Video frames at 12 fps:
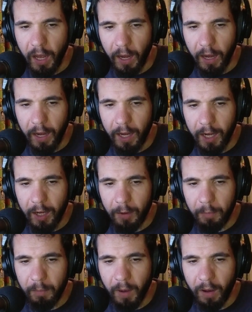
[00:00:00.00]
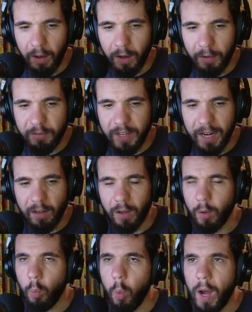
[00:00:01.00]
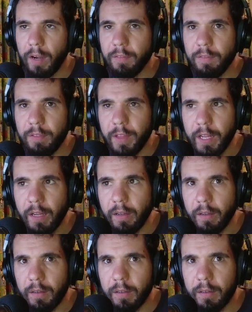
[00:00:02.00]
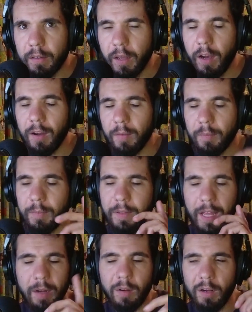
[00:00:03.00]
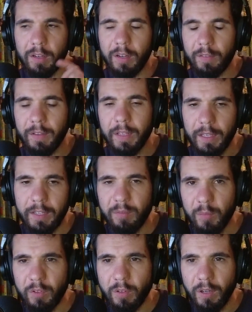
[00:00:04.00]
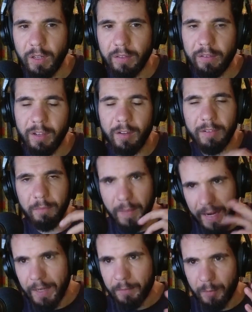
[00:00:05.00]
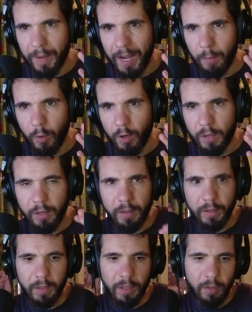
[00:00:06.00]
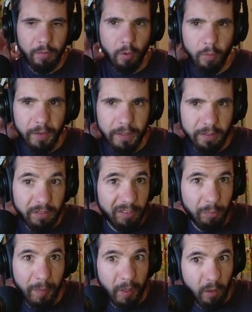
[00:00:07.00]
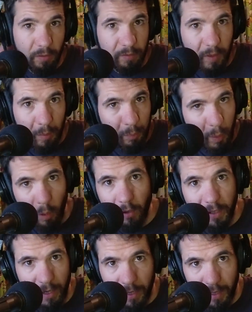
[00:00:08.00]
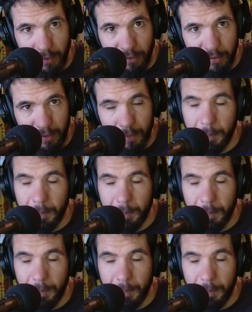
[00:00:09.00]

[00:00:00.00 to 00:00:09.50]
I've done like one thing that I don't think even was on the list. I have made up some artwork for the spin-off podcast.